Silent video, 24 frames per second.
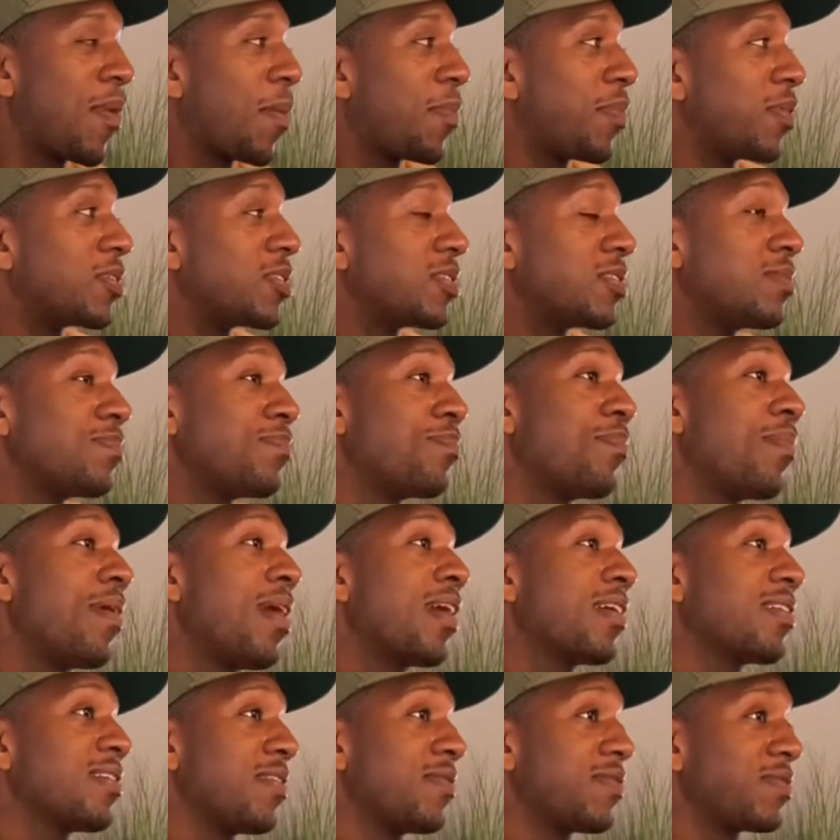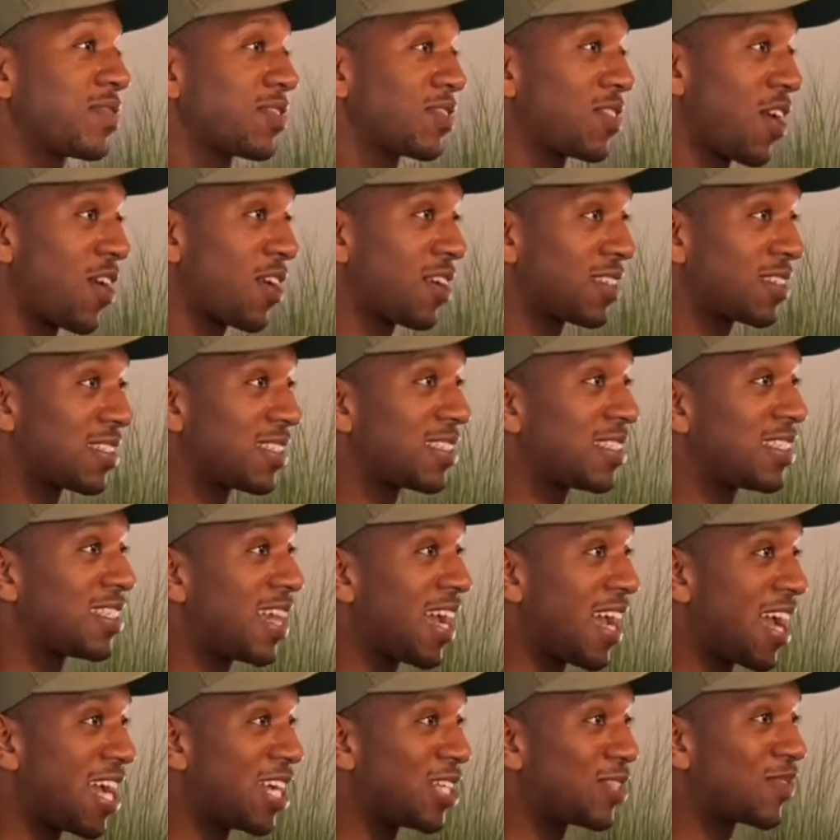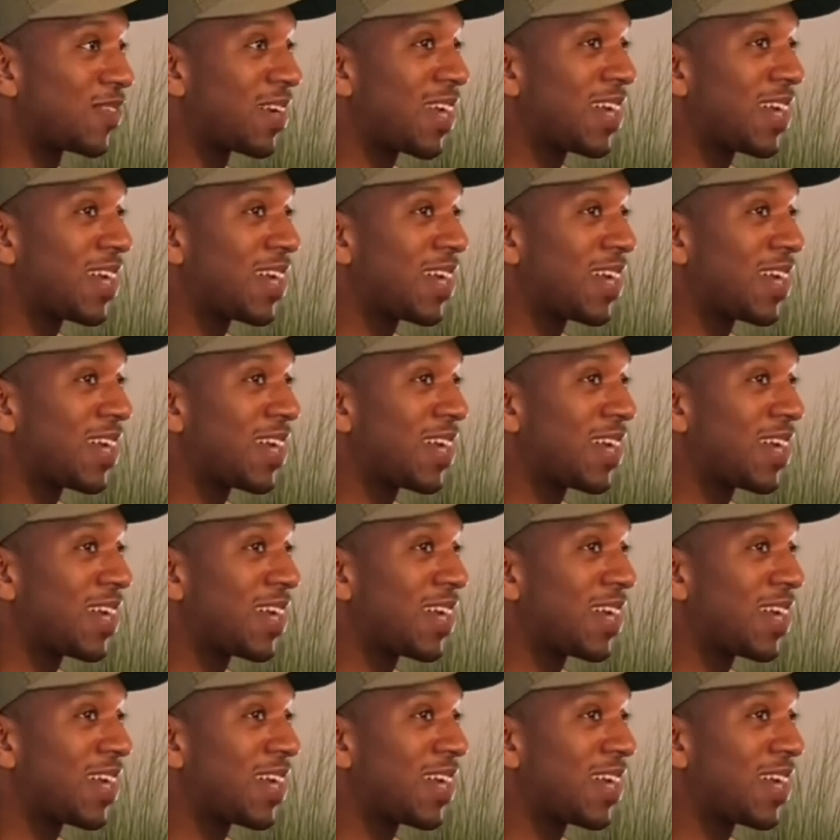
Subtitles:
perspective started to change when I